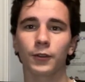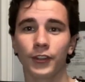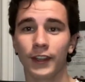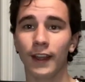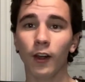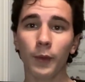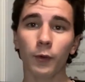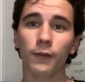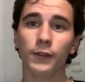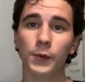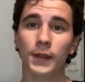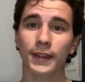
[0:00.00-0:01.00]
Today I'll be
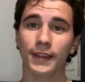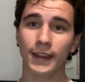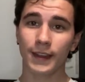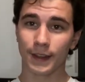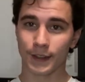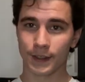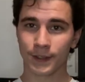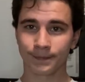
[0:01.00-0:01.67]
reviewing these.